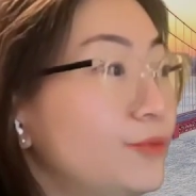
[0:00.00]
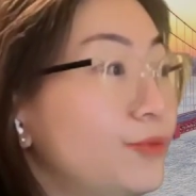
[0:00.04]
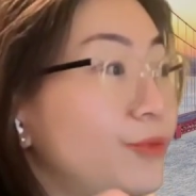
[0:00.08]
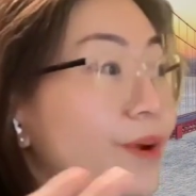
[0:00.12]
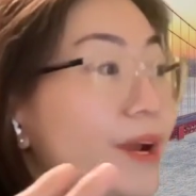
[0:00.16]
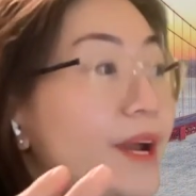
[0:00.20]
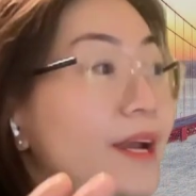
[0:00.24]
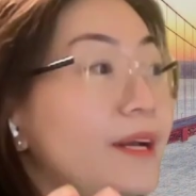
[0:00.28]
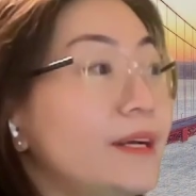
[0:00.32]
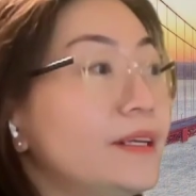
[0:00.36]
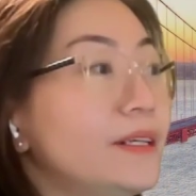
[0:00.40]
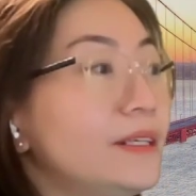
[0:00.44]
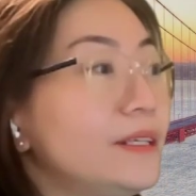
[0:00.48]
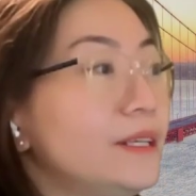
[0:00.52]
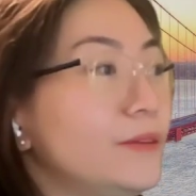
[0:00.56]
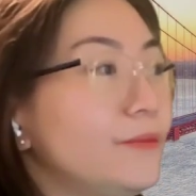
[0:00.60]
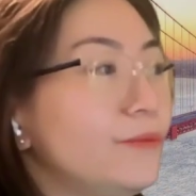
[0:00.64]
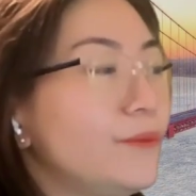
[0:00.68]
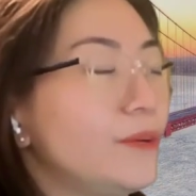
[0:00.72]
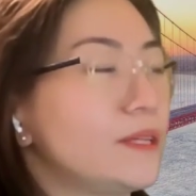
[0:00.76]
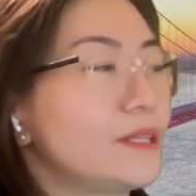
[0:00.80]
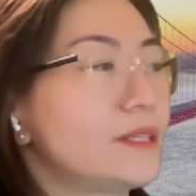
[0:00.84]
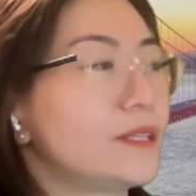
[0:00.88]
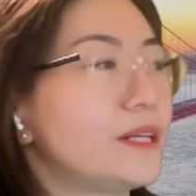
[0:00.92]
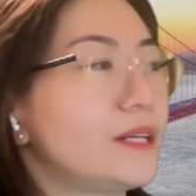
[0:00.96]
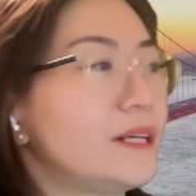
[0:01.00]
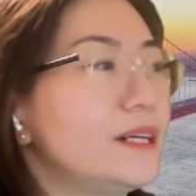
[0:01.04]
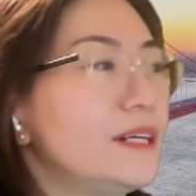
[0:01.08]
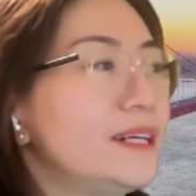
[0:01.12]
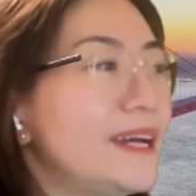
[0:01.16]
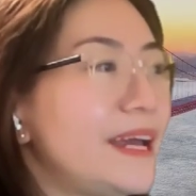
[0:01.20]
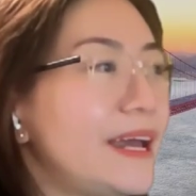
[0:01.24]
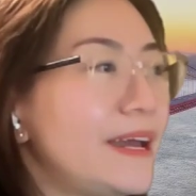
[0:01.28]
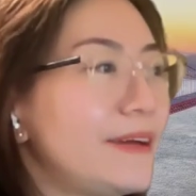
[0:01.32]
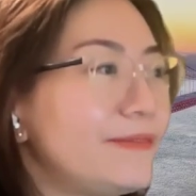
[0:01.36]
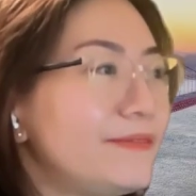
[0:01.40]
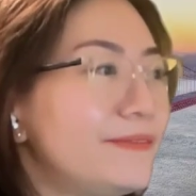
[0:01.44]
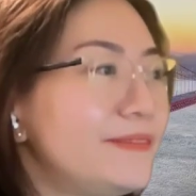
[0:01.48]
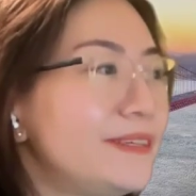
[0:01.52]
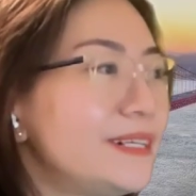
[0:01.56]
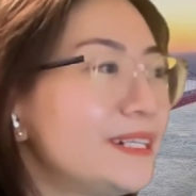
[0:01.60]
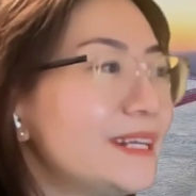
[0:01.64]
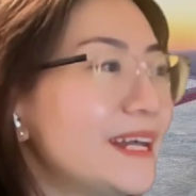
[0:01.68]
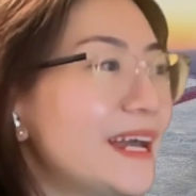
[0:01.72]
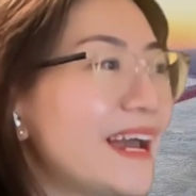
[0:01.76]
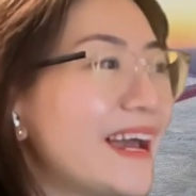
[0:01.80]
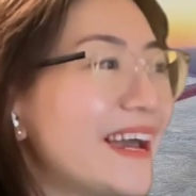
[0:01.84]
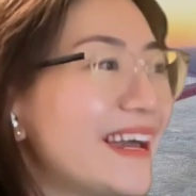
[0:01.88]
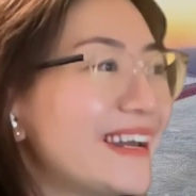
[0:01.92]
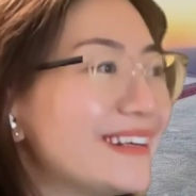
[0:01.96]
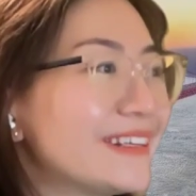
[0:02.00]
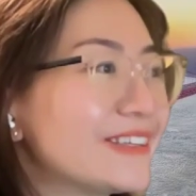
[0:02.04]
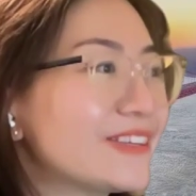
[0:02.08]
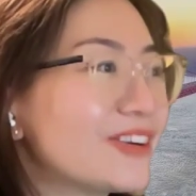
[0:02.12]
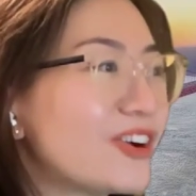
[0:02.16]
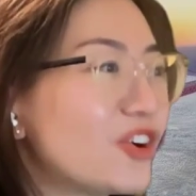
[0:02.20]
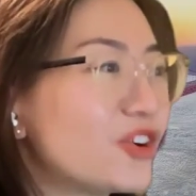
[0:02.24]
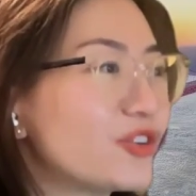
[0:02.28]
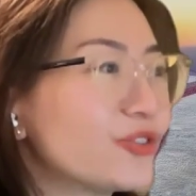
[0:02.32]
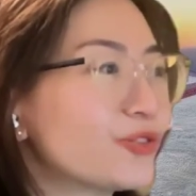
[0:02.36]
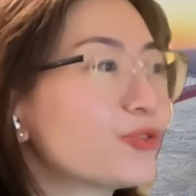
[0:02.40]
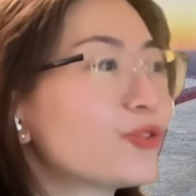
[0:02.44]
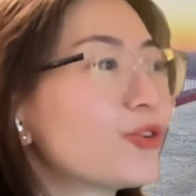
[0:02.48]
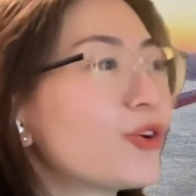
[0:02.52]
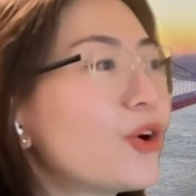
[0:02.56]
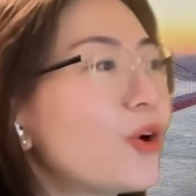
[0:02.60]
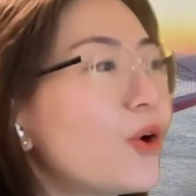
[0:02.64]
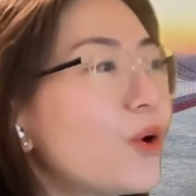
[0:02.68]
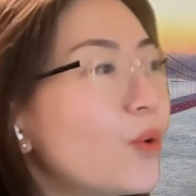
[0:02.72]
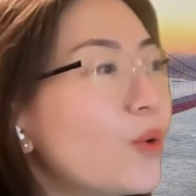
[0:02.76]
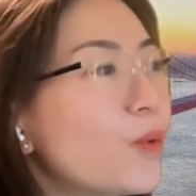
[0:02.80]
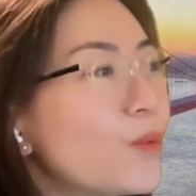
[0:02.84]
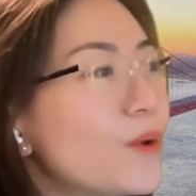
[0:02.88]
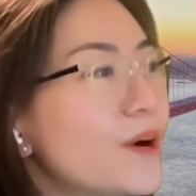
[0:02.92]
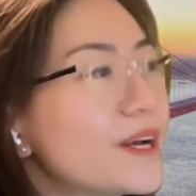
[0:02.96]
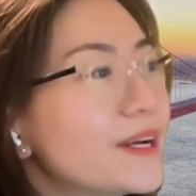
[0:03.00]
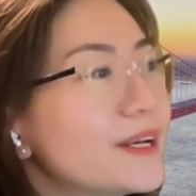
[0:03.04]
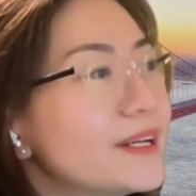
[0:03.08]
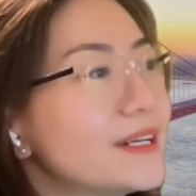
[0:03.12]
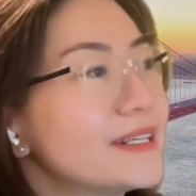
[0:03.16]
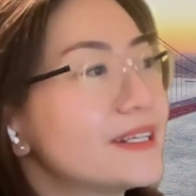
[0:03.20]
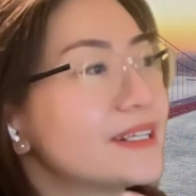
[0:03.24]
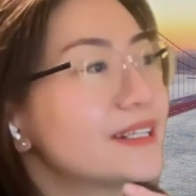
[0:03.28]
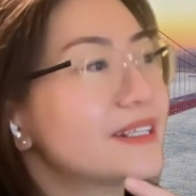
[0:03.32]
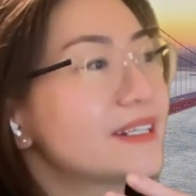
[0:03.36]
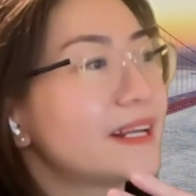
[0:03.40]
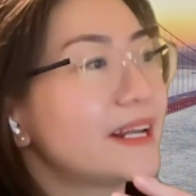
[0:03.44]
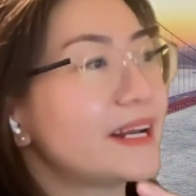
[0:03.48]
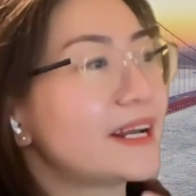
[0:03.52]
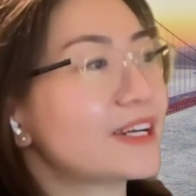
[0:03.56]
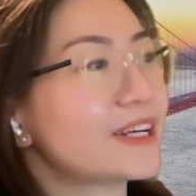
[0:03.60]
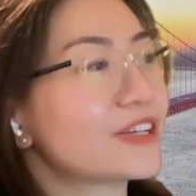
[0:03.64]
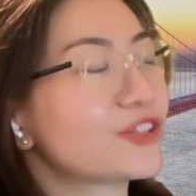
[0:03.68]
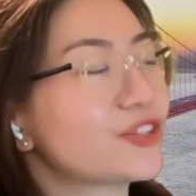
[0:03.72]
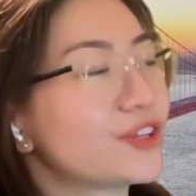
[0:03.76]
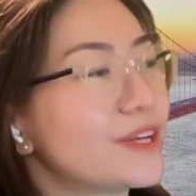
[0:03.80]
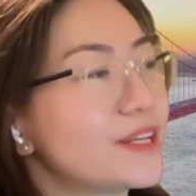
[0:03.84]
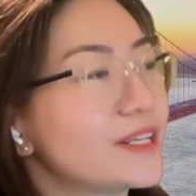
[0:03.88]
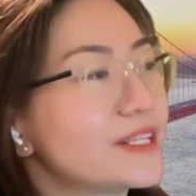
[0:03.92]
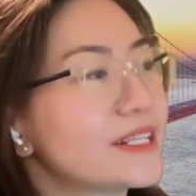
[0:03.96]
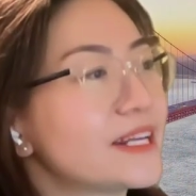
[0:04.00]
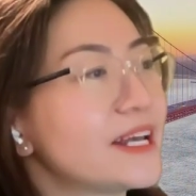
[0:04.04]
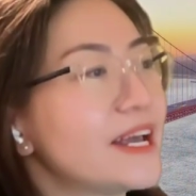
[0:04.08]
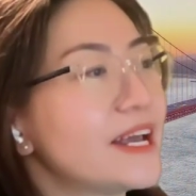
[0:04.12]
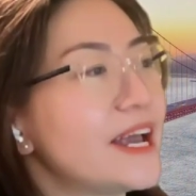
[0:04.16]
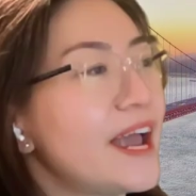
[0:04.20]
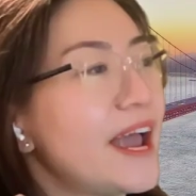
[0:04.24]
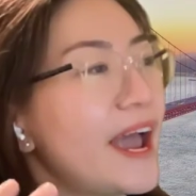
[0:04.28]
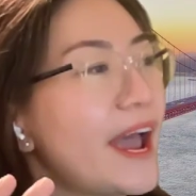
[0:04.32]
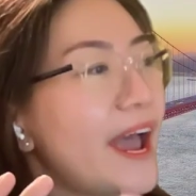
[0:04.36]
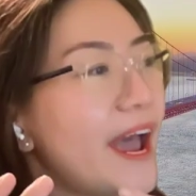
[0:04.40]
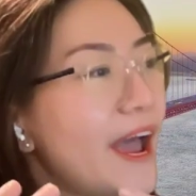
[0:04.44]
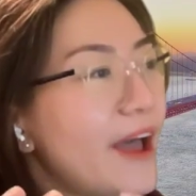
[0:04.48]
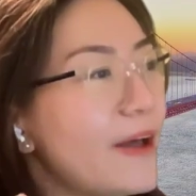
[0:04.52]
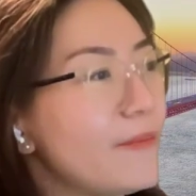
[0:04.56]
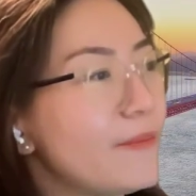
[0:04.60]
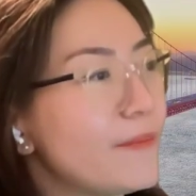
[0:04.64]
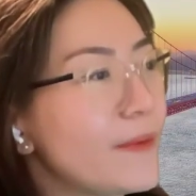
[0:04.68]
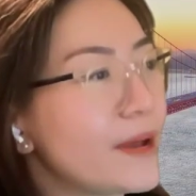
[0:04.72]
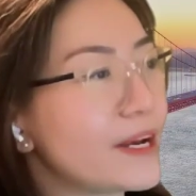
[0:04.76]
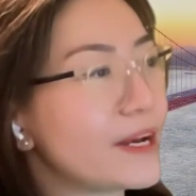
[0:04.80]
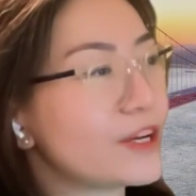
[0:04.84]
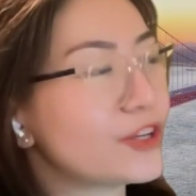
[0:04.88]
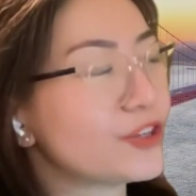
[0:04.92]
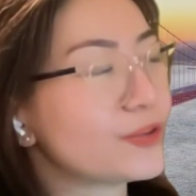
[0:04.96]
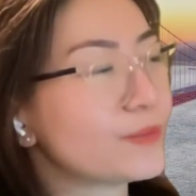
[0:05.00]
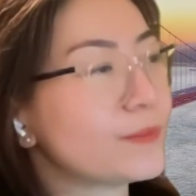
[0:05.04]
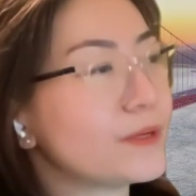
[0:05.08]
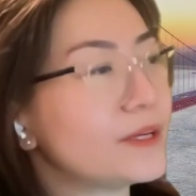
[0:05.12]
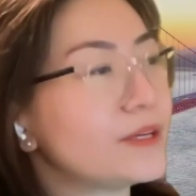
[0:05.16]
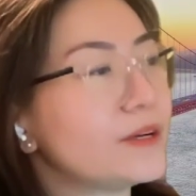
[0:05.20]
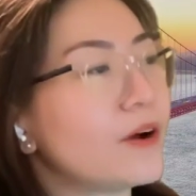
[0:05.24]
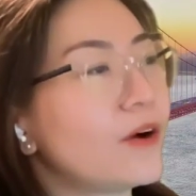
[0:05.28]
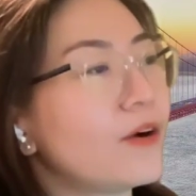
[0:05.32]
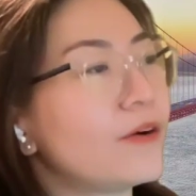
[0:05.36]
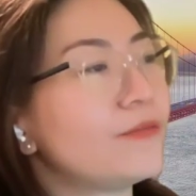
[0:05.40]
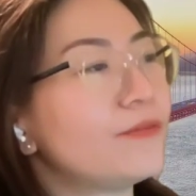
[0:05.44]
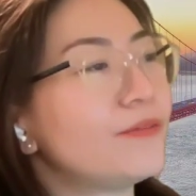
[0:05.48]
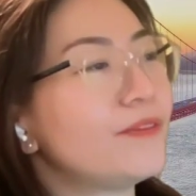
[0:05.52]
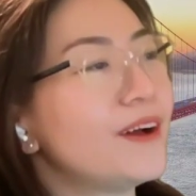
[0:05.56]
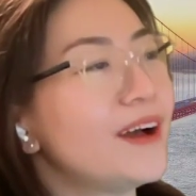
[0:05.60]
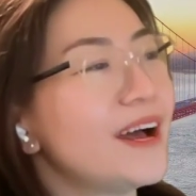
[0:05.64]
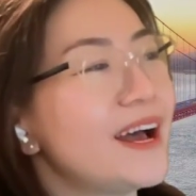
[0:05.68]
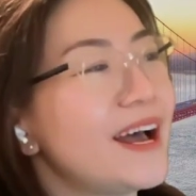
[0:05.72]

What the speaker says: greater investor effort and control over the selections and management of